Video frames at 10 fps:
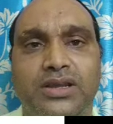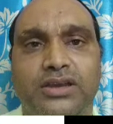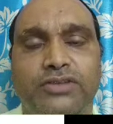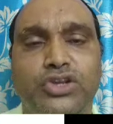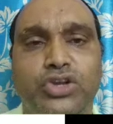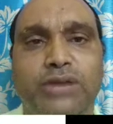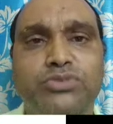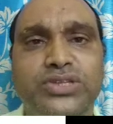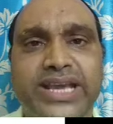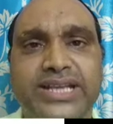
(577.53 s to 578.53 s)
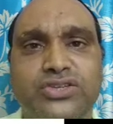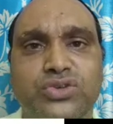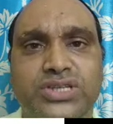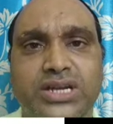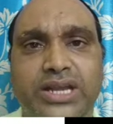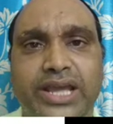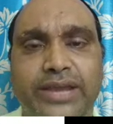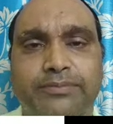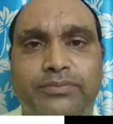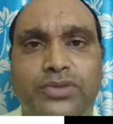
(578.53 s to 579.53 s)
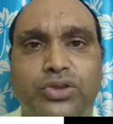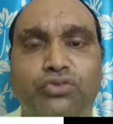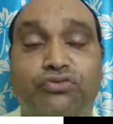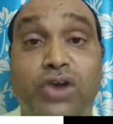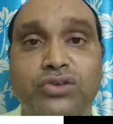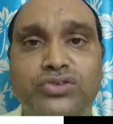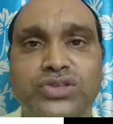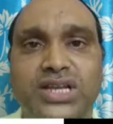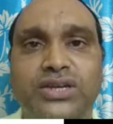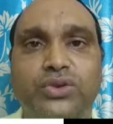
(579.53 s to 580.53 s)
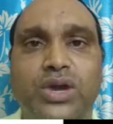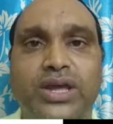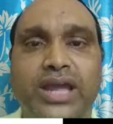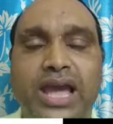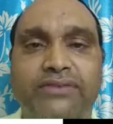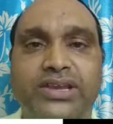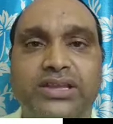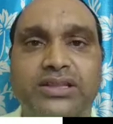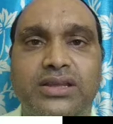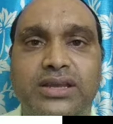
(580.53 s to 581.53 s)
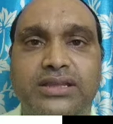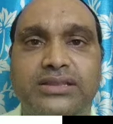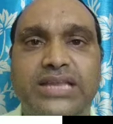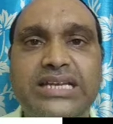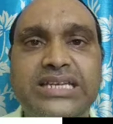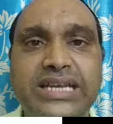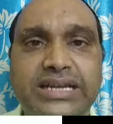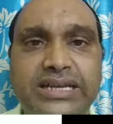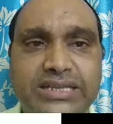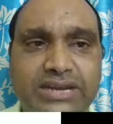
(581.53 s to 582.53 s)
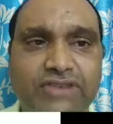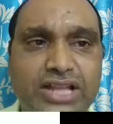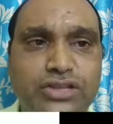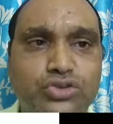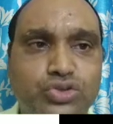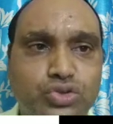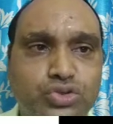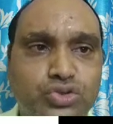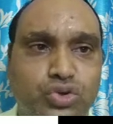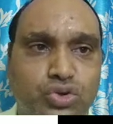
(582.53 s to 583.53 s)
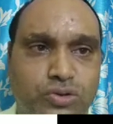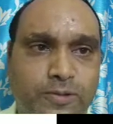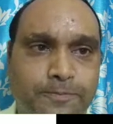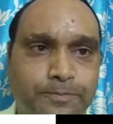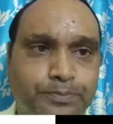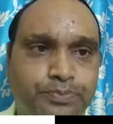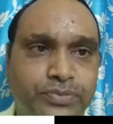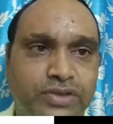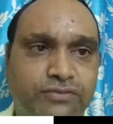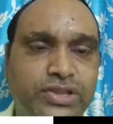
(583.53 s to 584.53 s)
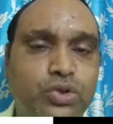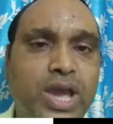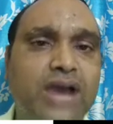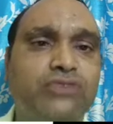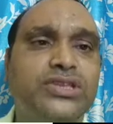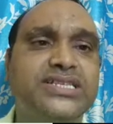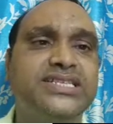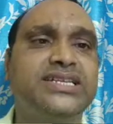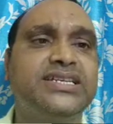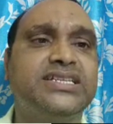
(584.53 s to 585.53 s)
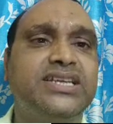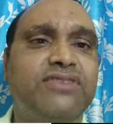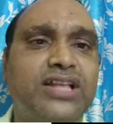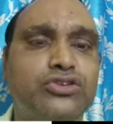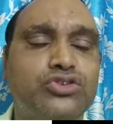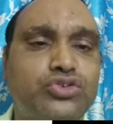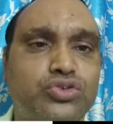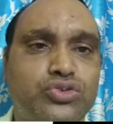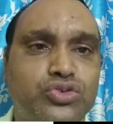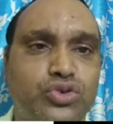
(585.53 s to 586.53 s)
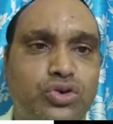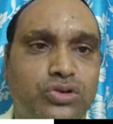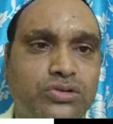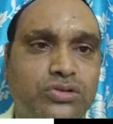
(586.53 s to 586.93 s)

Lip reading: when you come to the execution time, you found that you are having 30 integer values to store. When you have 30 integer values to store,